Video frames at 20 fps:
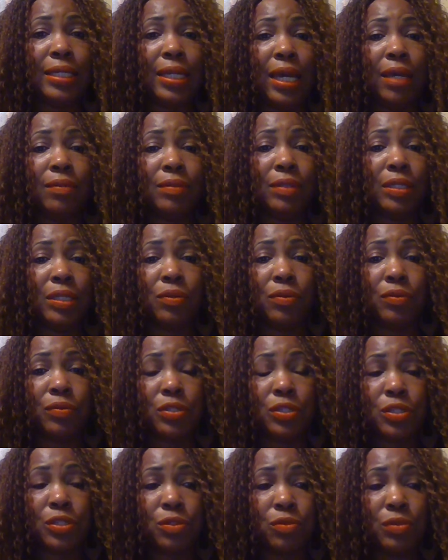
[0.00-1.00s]
out there on the
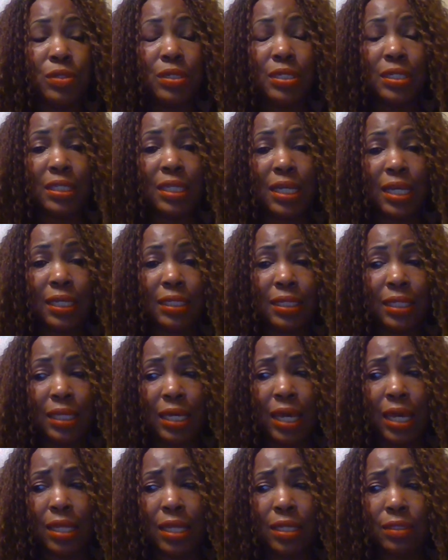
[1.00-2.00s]
street like
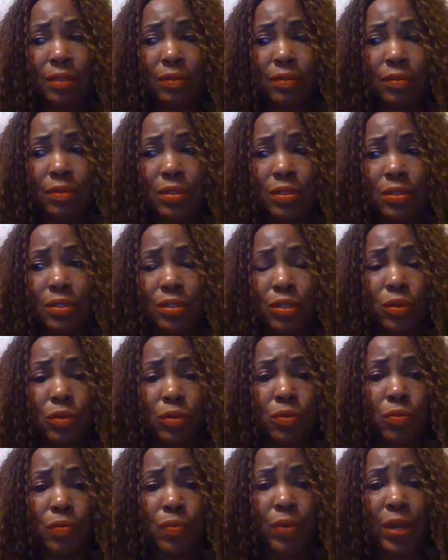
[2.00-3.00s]
that so
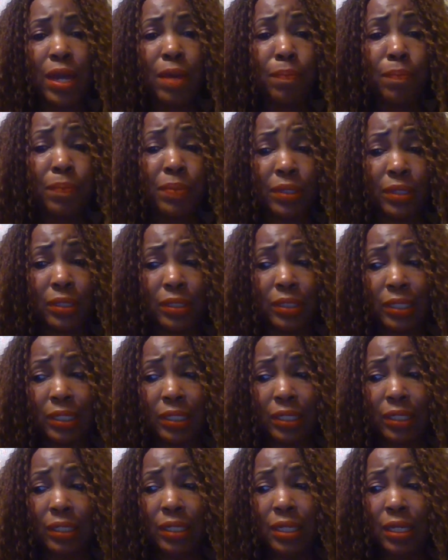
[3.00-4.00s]

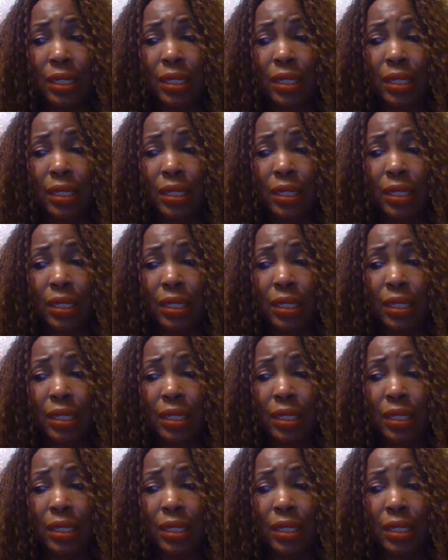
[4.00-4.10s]
rapidly